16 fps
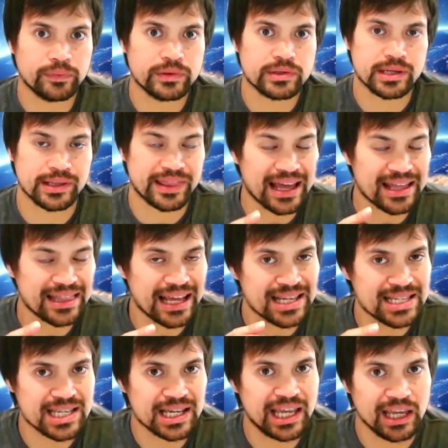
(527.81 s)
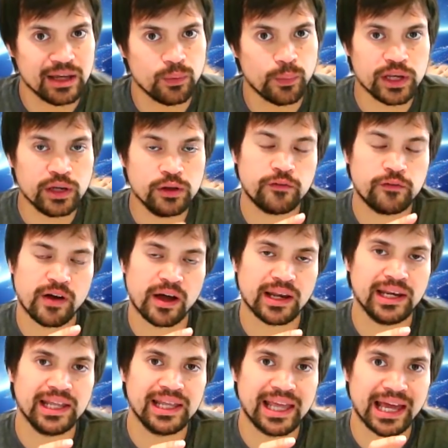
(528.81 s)
So that that's the key. When you
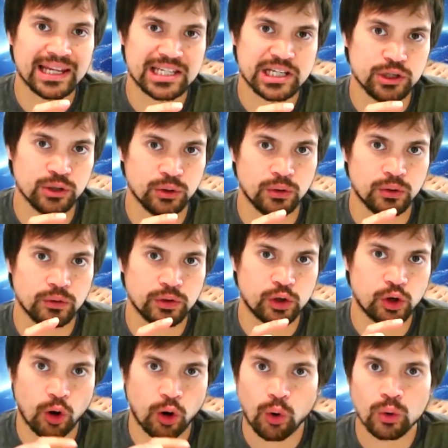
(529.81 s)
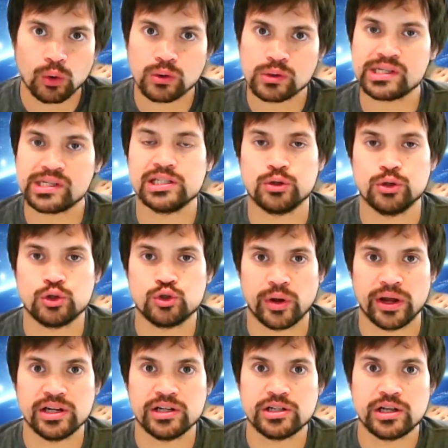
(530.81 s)
finally get your claws into a
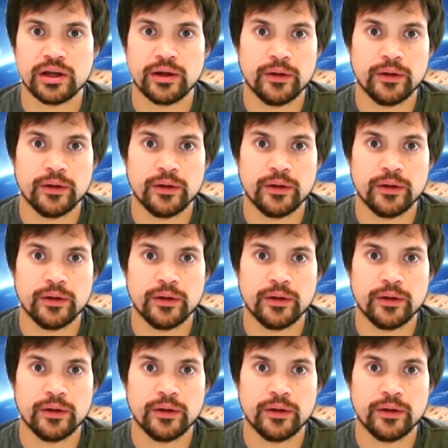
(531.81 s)
trend,